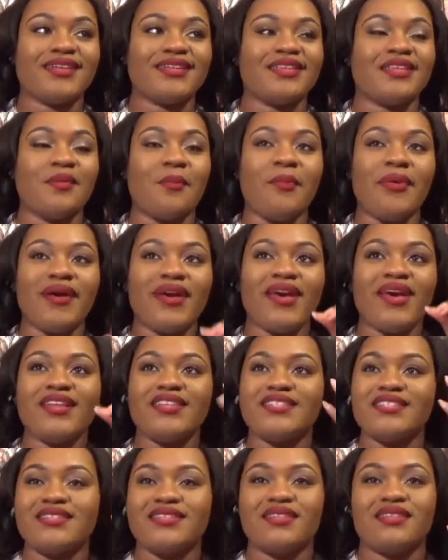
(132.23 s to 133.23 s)
the
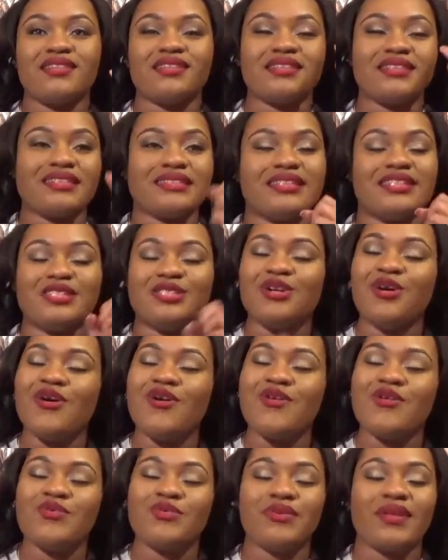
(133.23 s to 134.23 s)
pitch, the
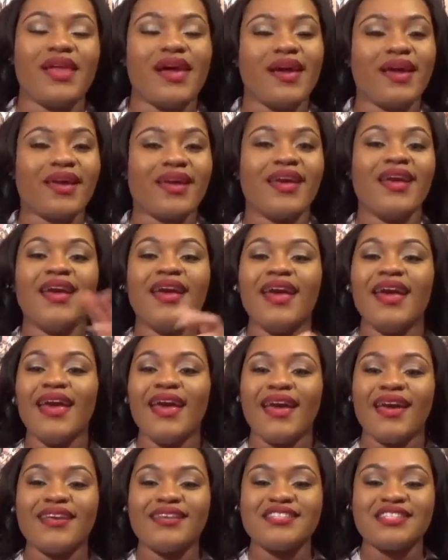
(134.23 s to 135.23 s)
tone, like
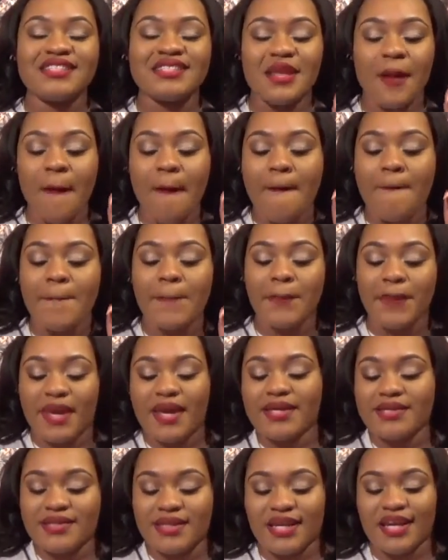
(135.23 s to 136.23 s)
he's just
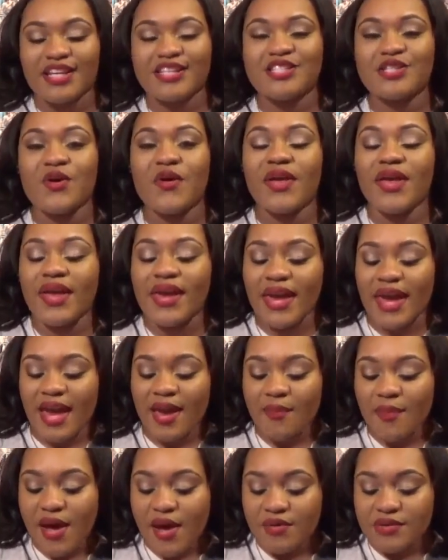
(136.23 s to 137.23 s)
amazing. So he
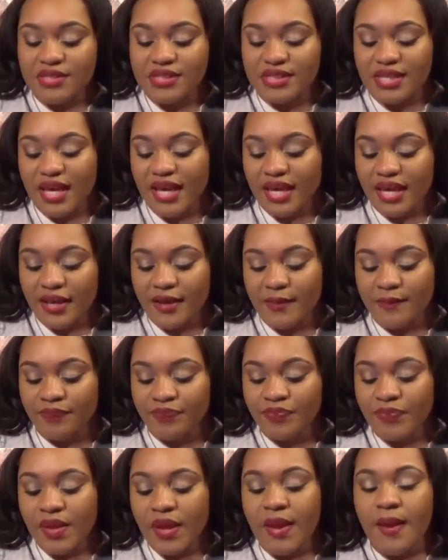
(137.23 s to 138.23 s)
came out
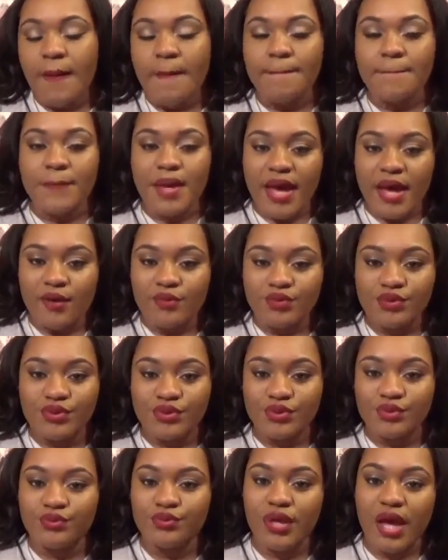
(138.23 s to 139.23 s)
singing Bound
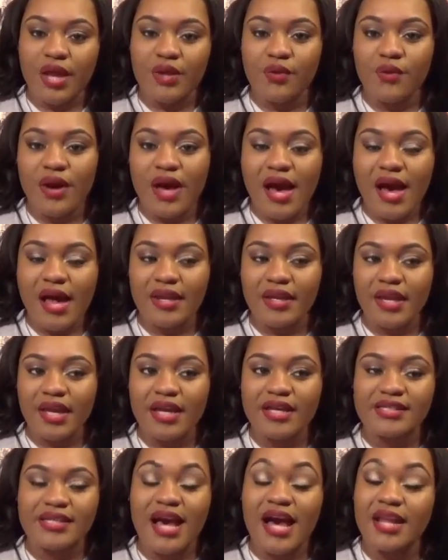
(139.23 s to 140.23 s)
To. Y'all know Kanye,
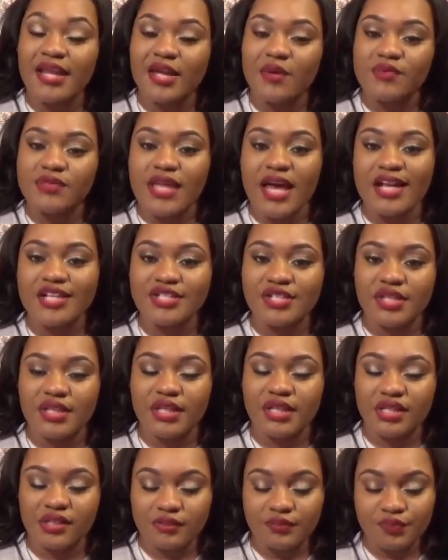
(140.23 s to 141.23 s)
because Kanye was
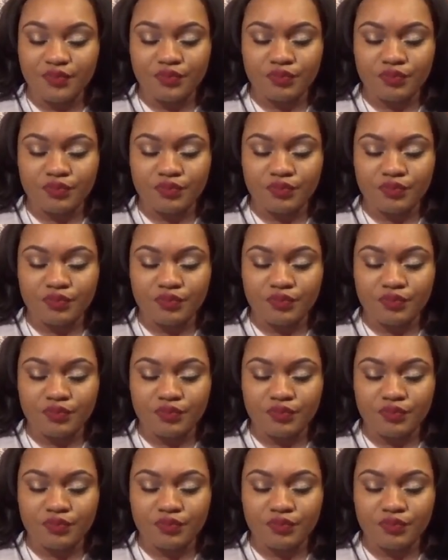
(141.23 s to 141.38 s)
actually